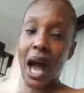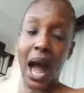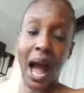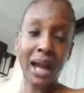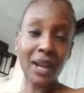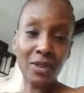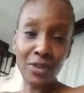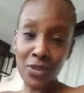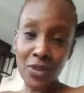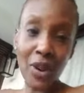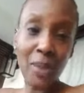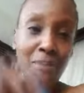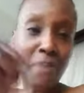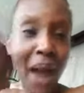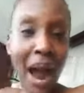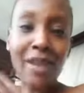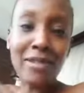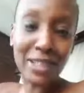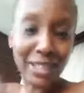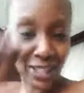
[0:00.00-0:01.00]
I don't,
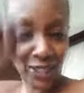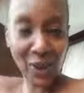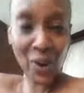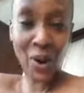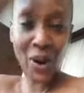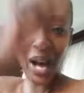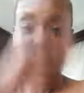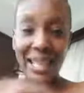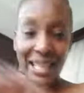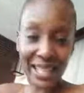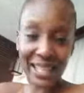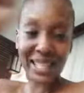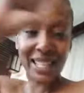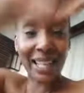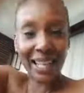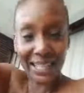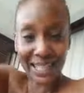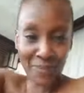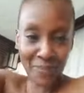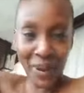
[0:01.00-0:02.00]
Marisol, I need,
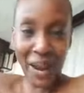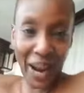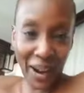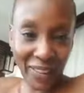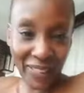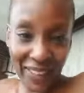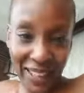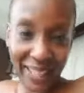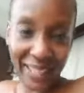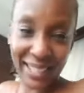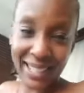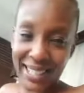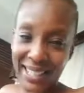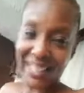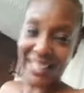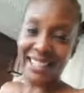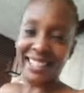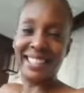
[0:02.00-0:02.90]
there's a parent.